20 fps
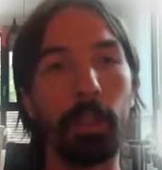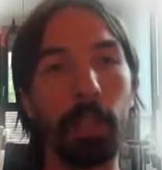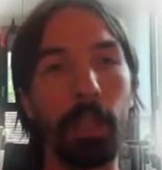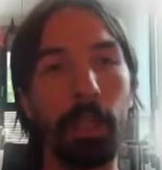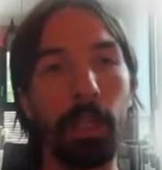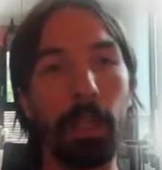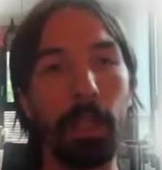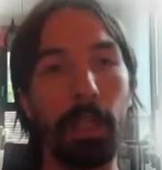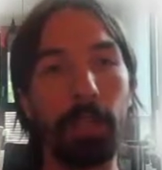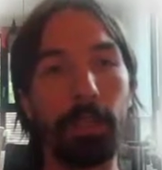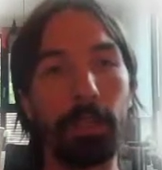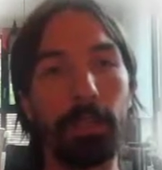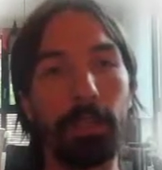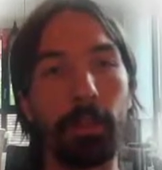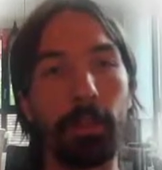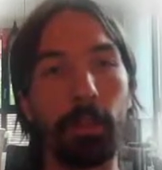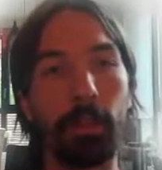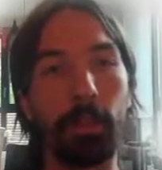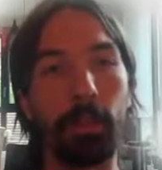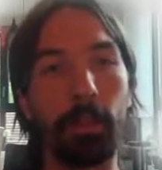And
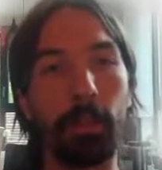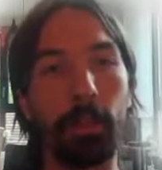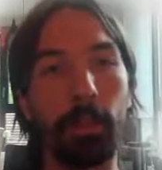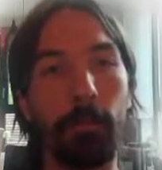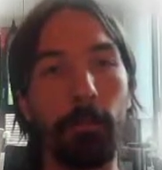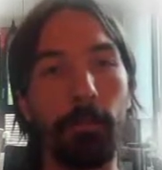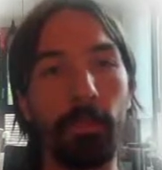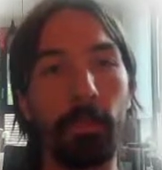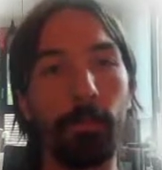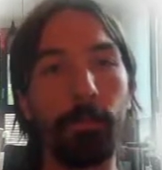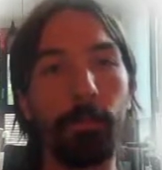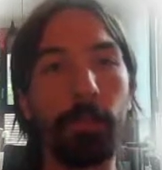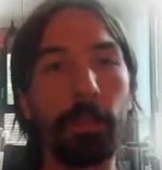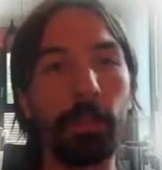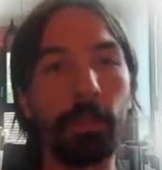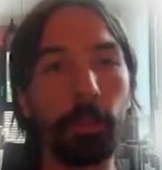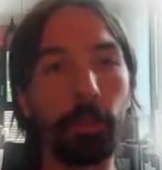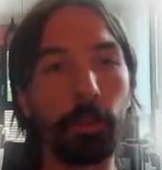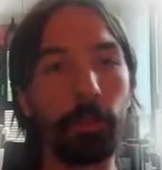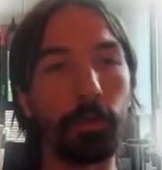um, if we
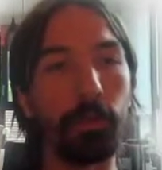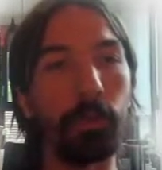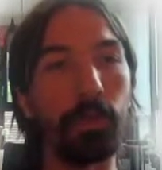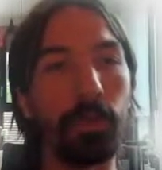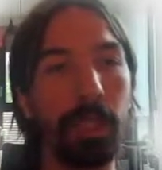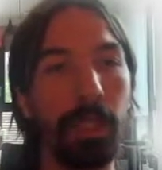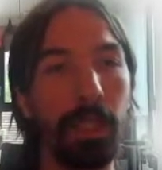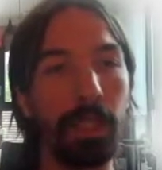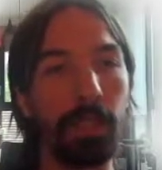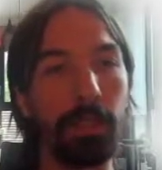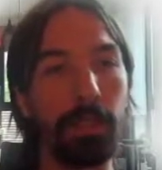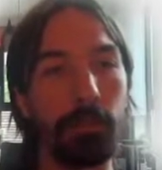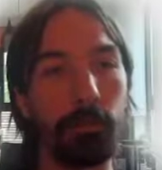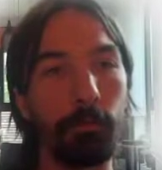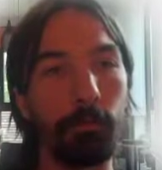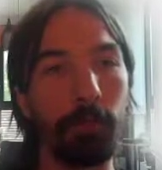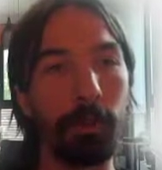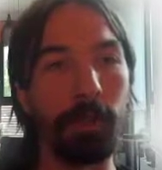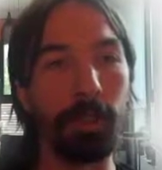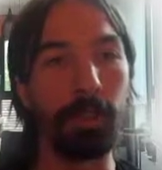just do that,
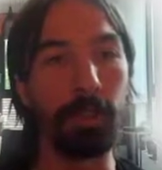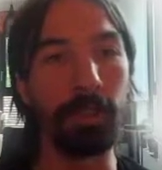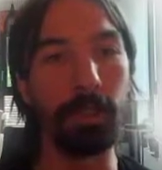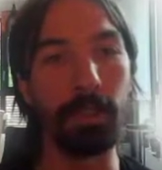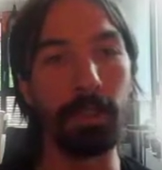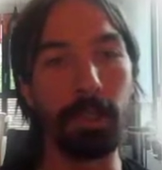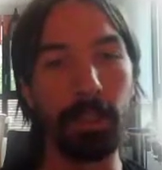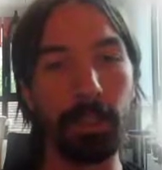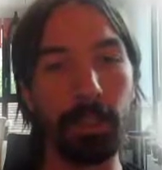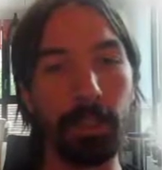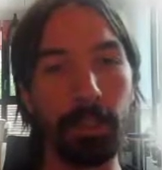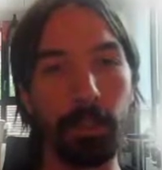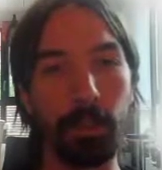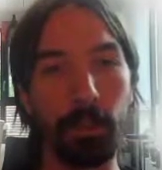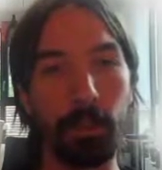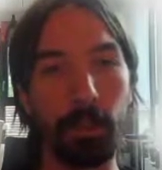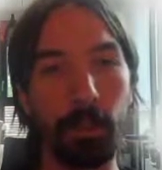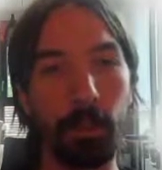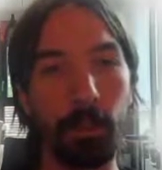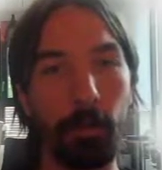we'll see that
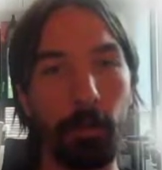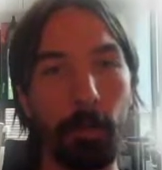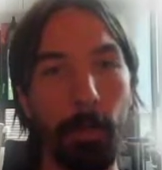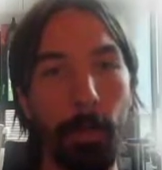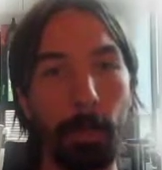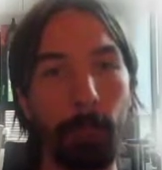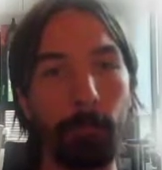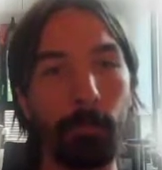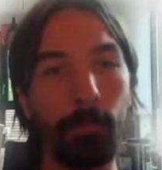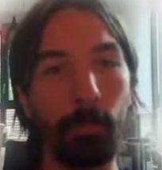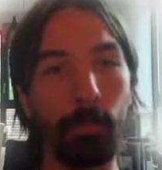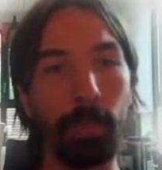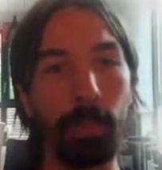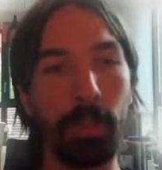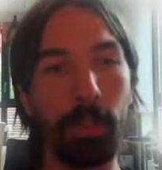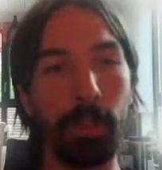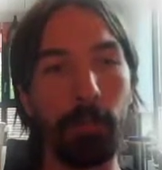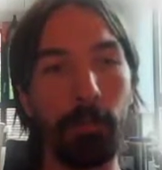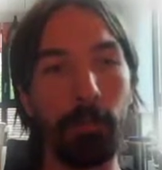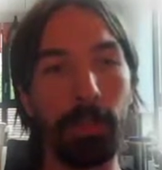um,
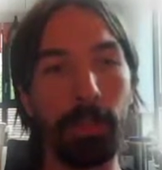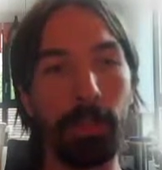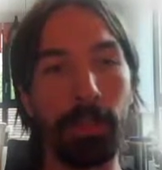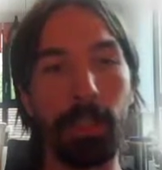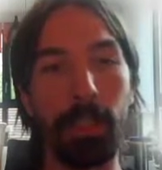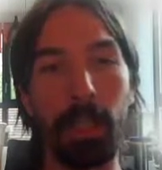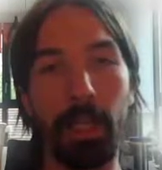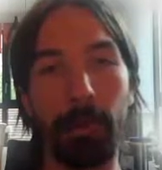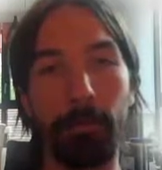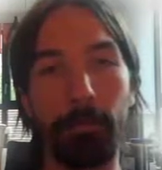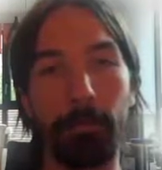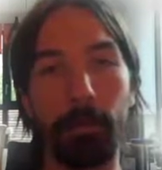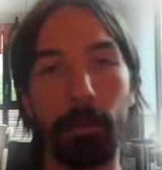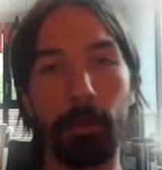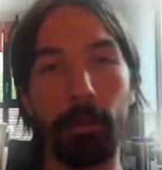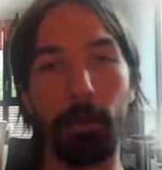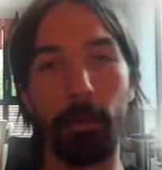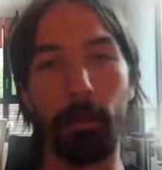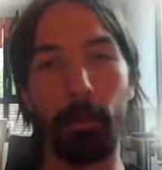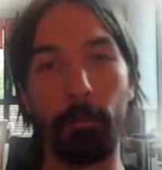we, we still have
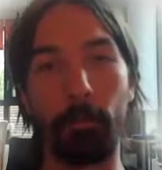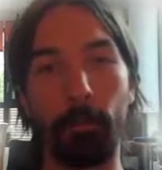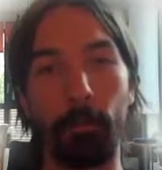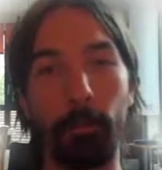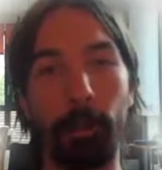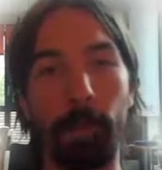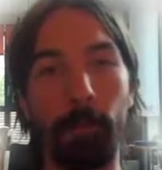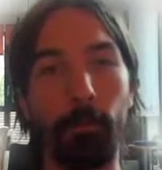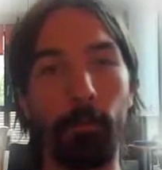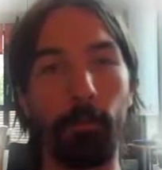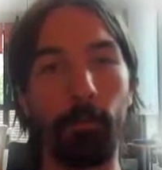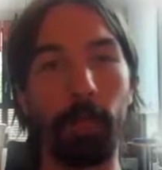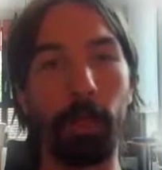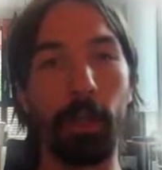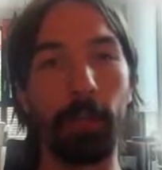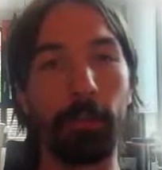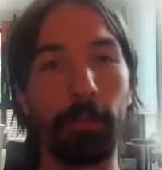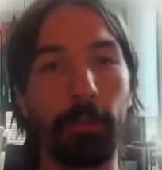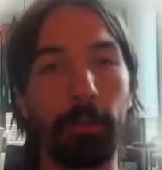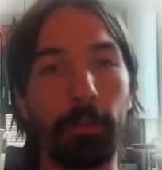a, a, problem
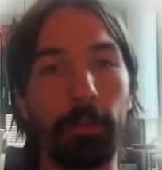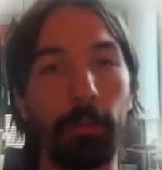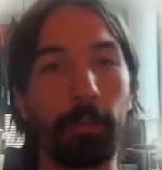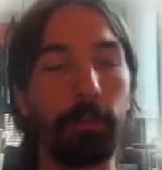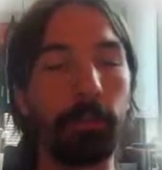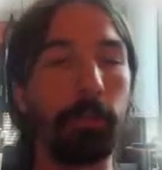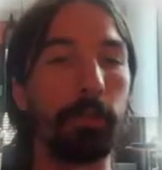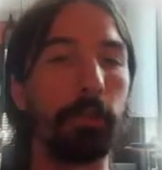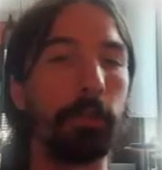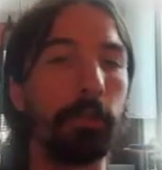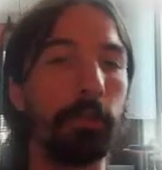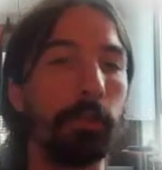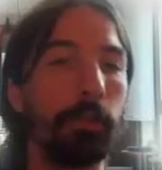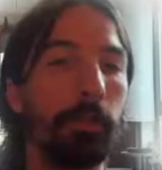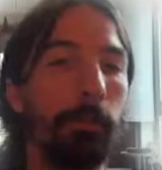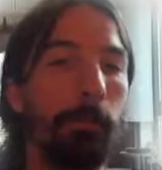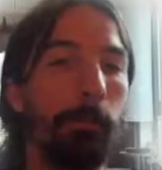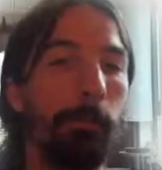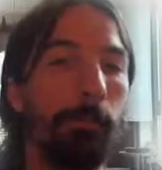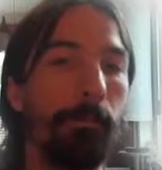where the, the, the,
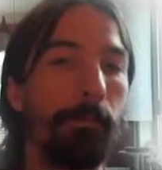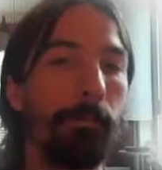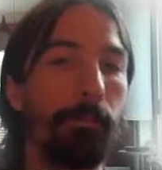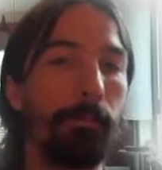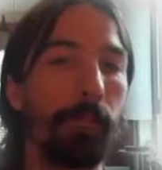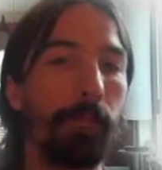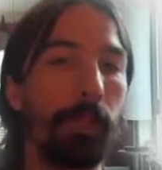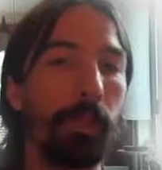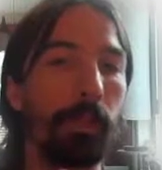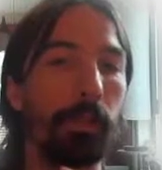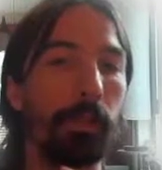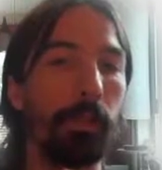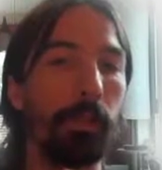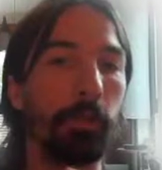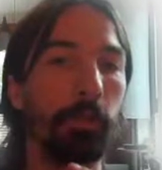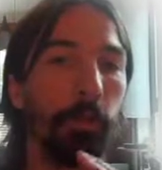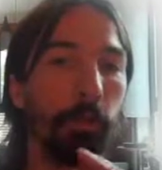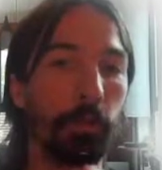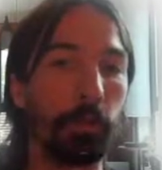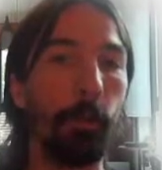the um, the,
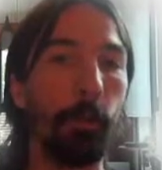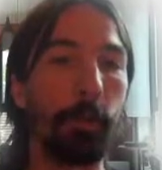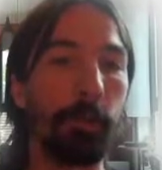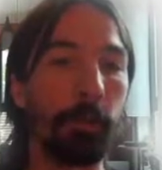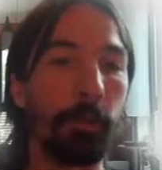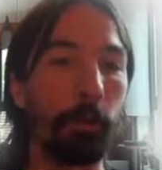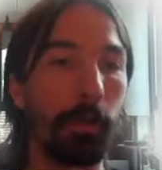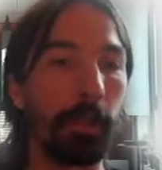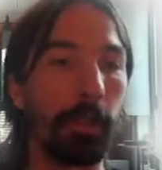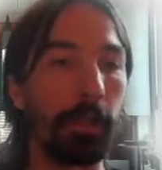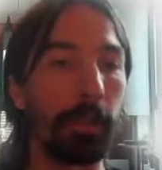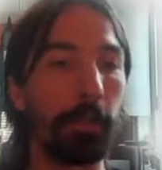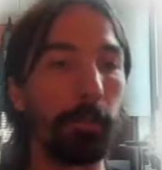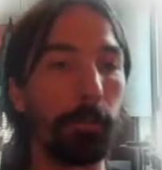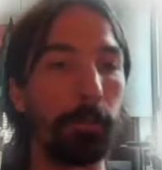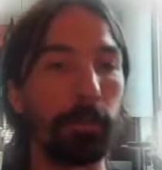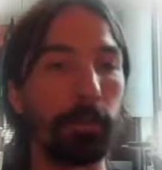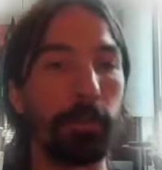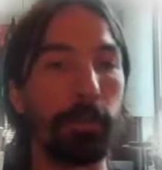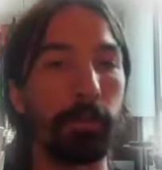the slope is correct,
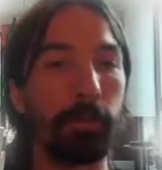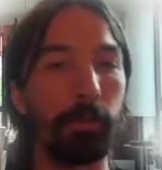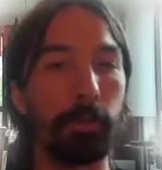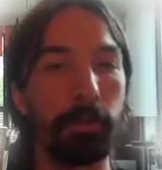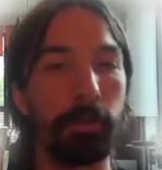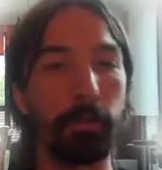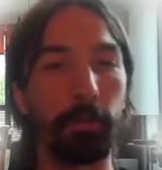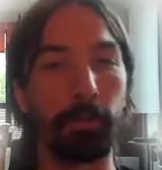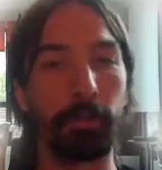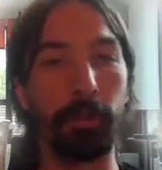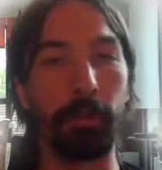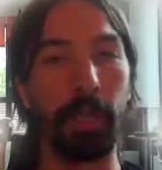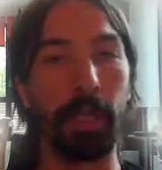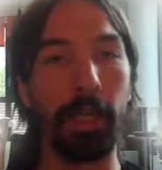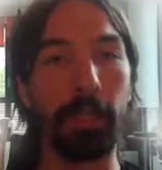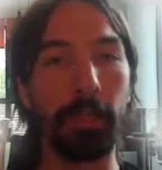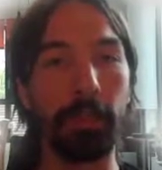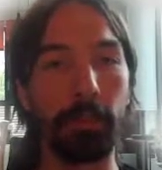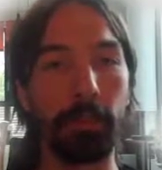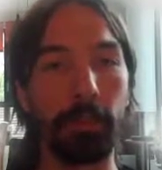but the, the, the
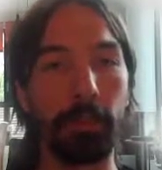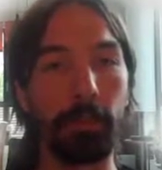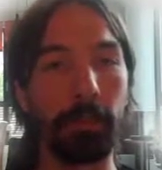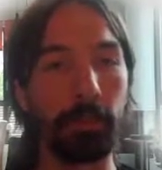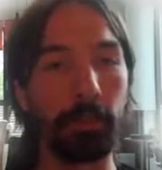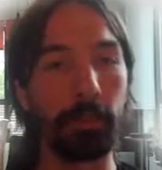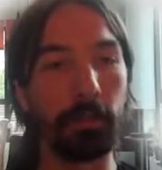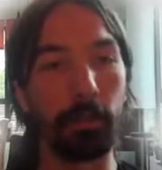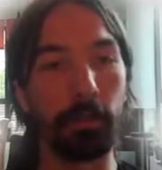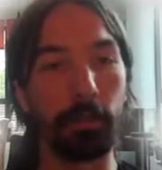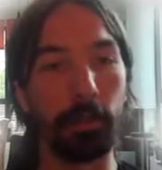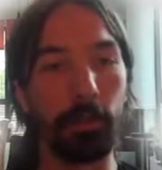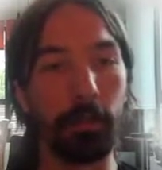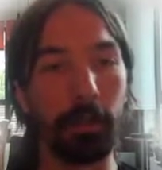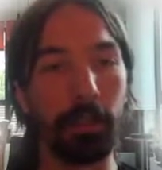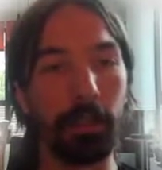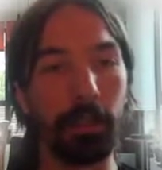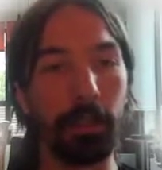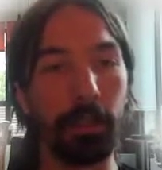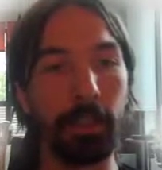line is not uh,
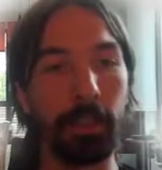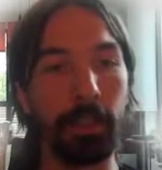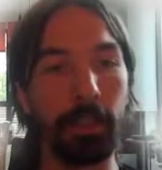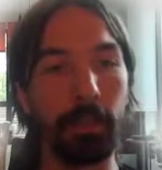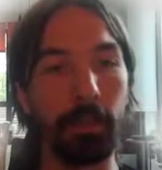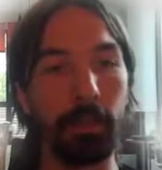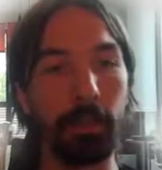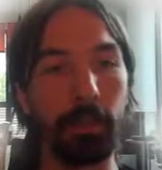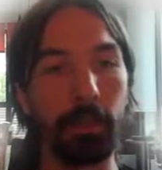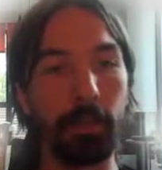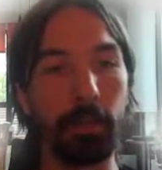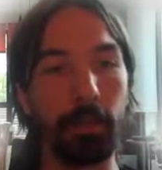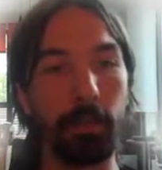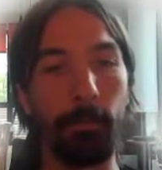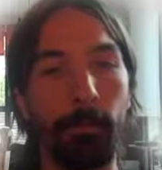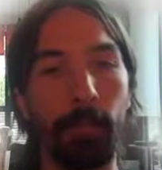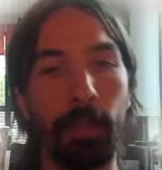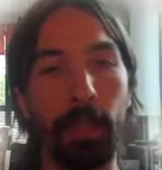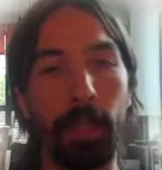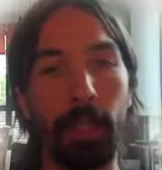correctly uh,
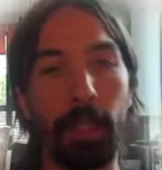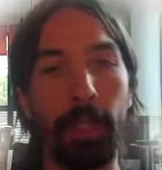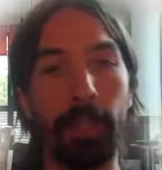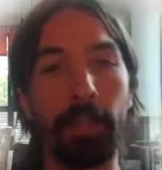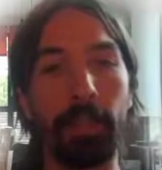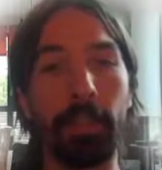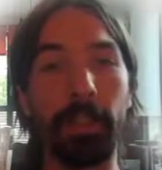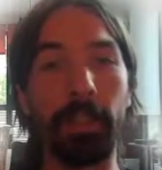aligned.